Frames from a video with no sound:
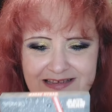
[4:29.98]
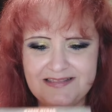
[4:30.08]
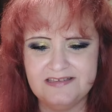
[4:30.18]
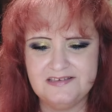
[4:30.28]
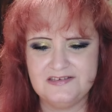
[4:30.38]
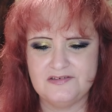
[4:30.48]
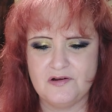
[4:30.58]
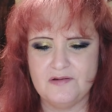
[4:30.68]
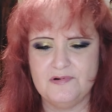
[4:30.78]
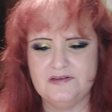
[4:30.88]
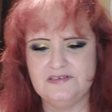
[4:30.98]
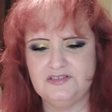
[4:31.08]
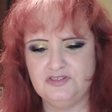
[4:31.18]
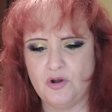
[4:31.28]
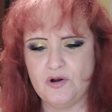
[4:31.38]
it. The Star Wars
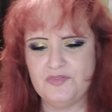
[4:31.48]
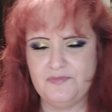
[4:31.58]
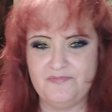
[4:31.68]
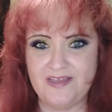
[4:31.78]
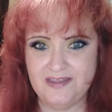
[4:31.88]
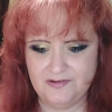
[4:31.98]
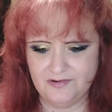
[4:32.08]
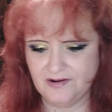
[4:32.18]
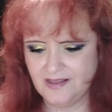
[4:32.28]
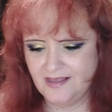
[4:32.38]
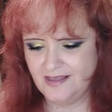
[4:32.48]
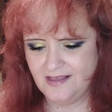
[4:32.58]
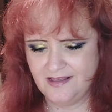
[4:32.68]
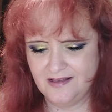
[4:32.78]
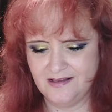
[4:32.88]
Darth Vader.
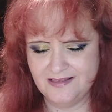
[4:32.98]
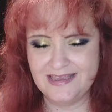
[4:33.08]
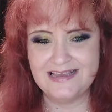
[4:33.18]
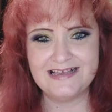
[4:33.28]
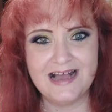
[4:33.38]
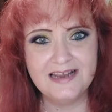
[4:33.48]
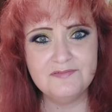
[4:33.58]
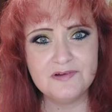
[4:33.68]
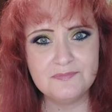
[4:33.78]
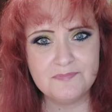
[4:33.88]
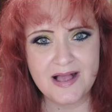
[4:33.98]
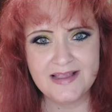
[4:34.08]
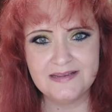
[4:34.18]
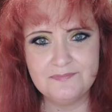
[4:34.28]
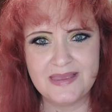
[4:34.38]
It kind of
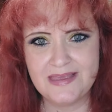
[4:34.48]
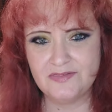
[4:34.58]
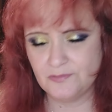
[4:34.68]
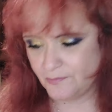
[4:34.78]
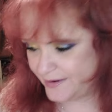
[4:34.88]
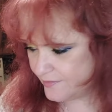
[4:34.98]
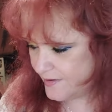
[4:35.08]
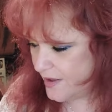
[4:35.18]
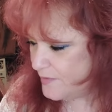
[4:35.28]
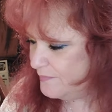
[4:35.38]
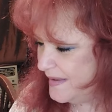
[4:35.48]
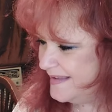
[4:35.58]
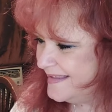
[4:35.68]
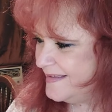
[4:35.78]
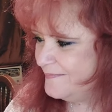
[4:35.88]
reminded me of the Weirdo, but
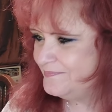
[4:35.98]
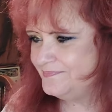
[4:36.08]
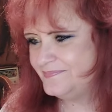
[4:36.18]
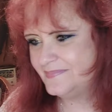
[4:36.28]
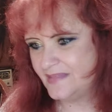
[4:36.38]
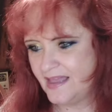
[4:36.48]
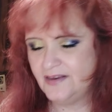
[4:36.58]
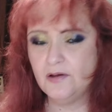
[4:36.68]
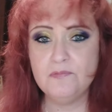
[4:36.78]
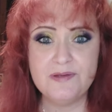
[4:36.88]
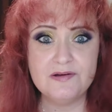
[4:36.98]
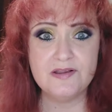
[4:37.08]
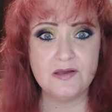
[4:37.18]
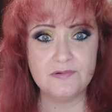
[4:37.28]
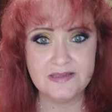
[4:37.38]
I know
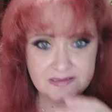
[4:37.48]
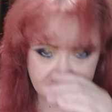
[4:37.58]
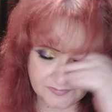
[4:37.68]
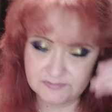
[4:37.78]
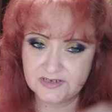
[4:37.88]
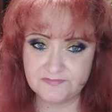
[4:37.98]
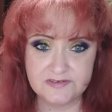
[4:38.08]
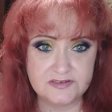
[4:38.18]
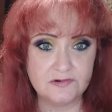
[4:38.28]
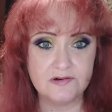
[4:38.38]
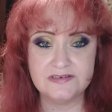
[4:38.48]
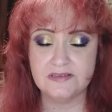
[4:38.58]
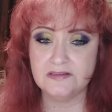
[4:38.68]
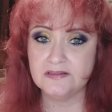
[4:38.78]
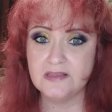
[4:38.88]
Weirdo from Jeffree Star is
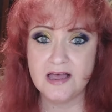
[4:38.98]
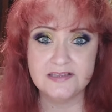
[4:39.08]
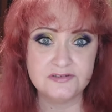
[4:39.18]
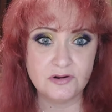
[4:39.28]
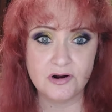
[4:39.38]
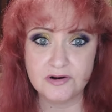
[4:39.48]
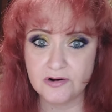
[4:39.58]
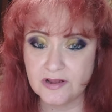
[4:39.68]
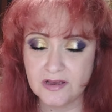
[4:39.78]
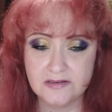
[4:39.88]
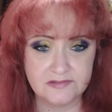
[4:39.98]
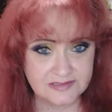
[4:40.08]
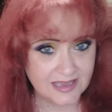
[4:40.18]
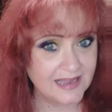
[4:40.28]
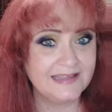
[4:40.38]
a lot darker
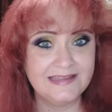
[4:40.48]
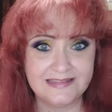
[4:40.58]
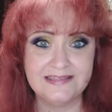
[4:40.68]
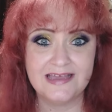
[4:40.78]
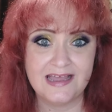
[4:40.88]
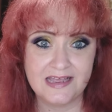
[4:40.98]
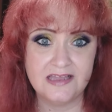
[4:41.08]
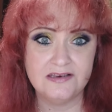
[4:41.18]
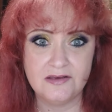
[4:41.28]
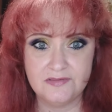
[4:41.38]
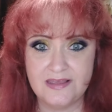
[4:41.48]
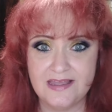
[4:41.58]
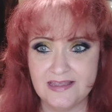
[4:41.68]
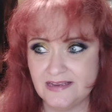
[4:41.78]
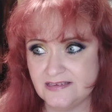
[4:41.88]
colors. I get that. I know
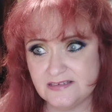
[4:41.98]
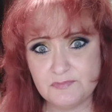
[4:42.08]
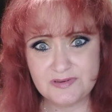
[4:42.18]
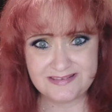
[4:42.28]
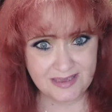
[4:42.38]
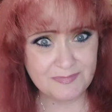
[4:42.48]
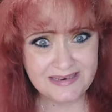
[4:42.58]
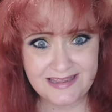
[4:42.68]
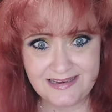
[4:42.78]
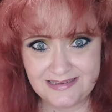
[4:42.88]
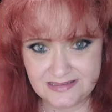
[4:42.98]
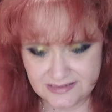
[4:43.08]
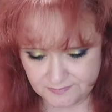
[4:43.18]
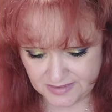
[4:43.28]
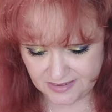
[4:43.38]
that. And it's more intimidating
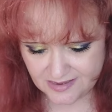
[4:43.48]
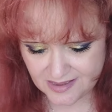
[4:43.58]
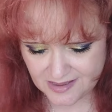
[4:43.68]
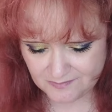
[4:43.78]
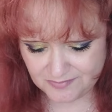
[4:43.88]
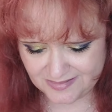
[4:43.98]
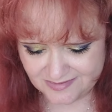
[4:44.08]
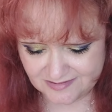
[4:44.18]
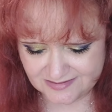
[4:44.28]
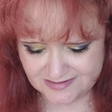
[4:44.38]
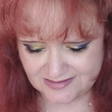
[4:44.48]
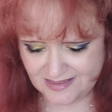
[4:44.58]
to me. But it